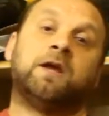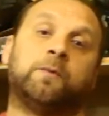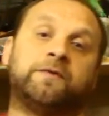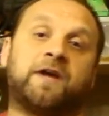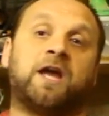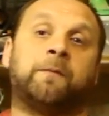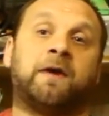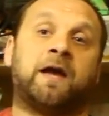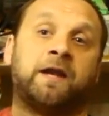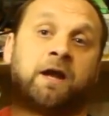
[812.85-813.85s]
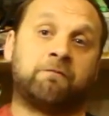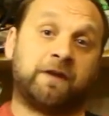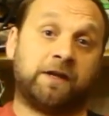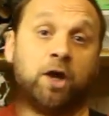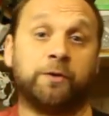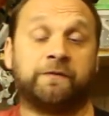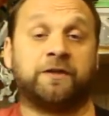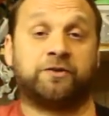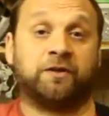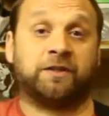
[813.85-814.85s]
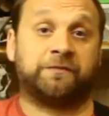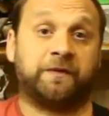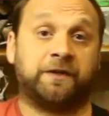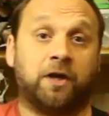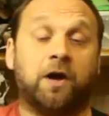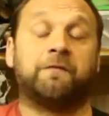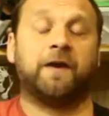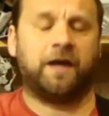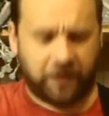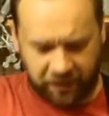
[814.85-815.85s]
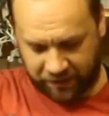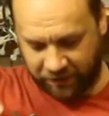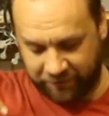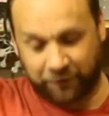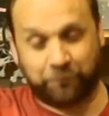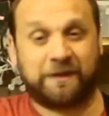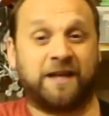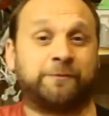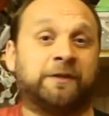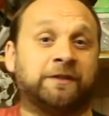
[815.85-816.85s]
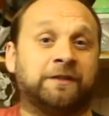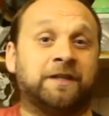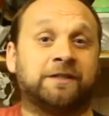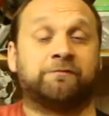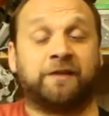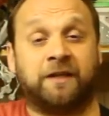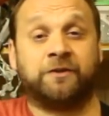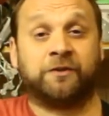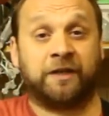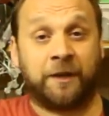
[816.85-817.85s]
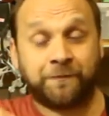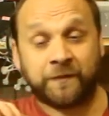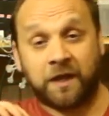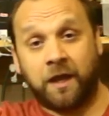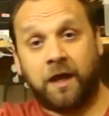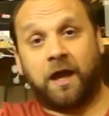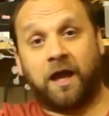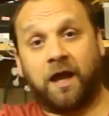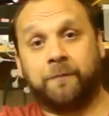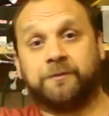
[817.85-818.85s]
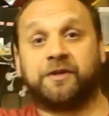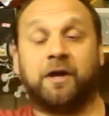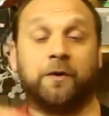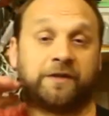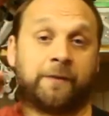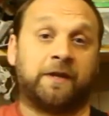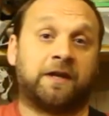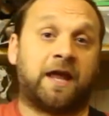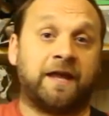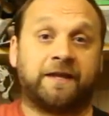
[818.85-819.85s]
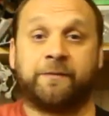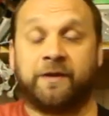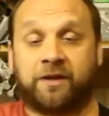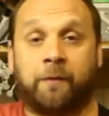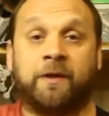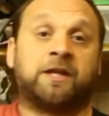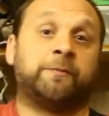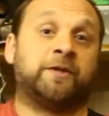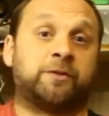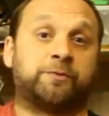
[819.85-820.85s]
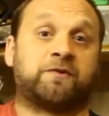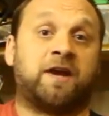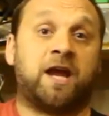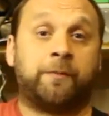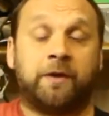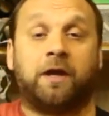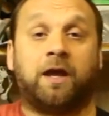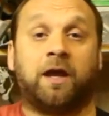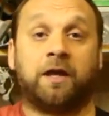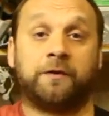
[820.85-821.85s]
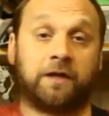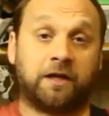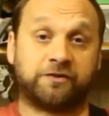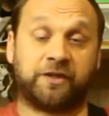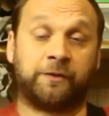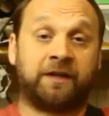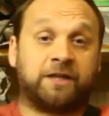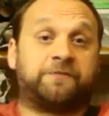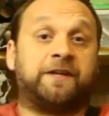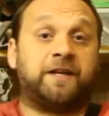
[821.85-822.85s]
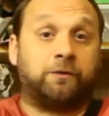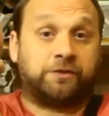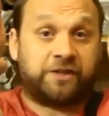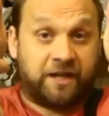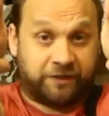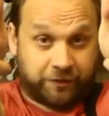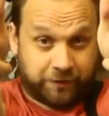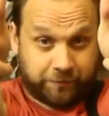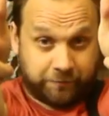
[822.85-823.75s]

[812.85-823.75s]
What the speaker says: with that in mind, I really hope you've enjoyed this video. I've had a blast building this, I've really enjoyed it. So give me a like, give me a comment, give me a subscribe, and I'll see you in the next video. Cheers!